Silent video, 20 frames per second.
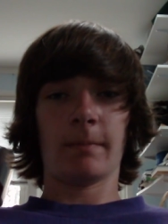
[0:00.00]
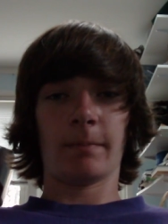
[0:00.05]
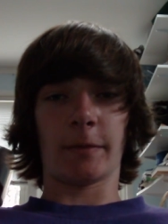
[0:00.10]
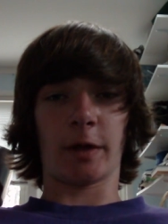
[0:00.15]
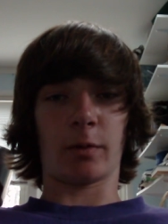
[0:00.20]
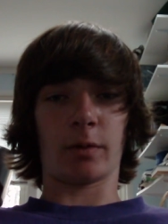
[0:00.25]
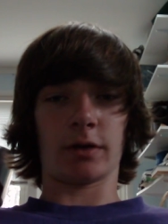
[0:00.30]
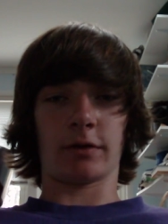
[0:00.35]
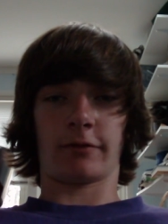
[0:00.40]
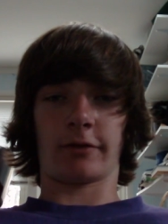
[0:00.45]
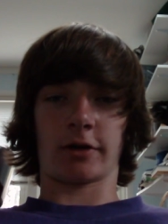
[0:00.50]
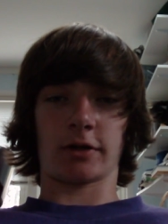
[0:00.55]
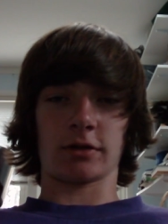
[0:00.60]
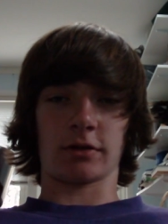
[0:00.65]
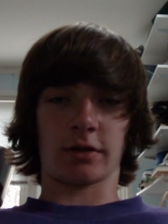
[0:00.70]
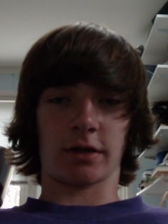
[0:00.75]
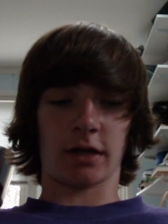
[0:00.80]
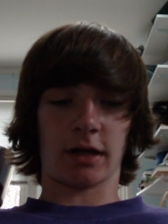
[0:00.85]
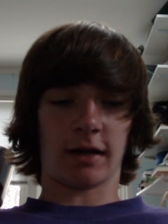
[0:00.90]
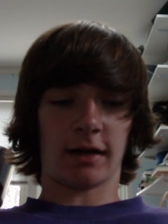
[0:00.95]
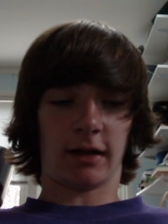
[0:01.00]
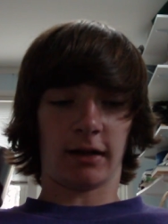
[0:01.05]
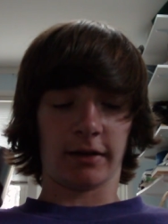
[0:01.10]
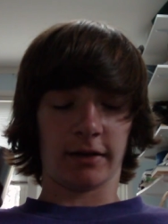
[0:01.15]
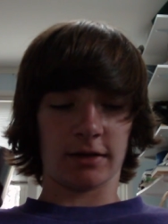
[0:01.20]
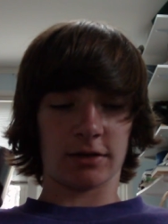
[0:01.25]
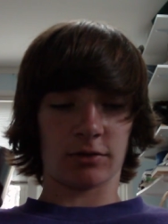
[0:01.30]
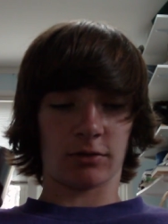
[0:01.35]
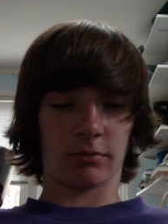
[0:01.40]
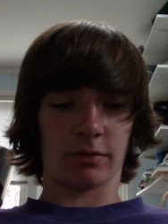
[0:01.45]
like when you're first learning
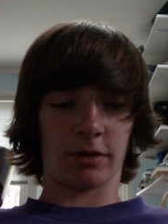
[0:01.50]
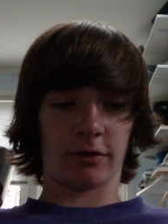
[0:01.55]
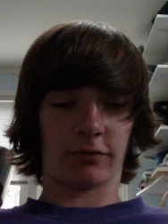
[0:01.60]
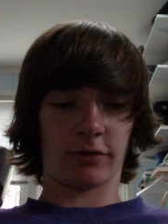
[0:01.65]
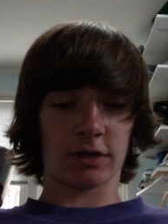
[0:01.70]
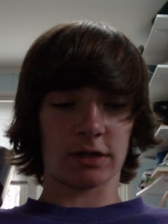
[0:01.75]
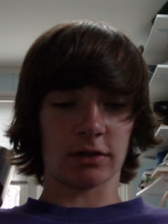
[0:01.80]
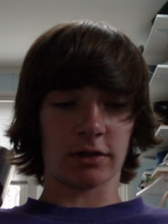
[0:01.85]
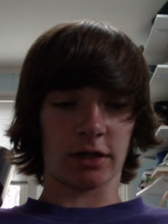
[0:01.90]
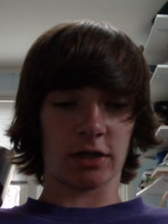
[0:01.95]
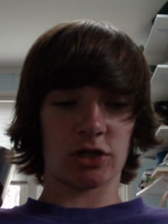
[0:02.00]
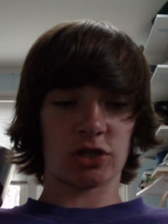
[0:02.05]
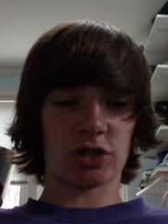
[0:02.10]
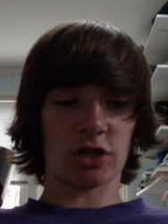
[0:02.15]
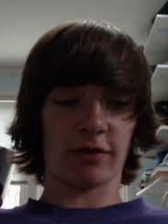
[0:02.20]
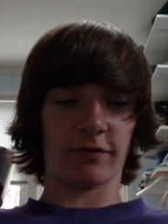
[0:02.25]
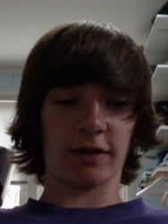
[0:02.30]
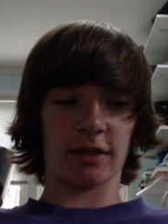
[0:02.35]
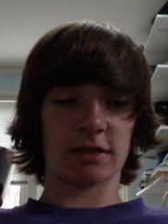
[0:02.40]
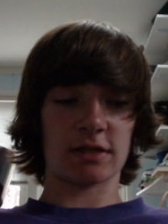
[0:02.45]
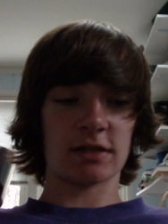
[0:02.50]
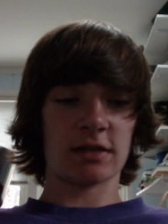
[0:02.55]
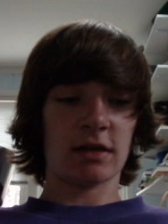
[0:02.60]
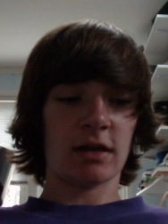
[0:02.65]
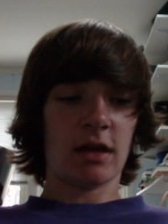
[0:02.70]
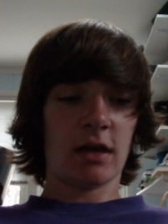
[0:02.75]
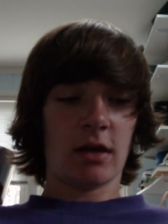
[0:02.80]
ollies or when you're first learning shove-its.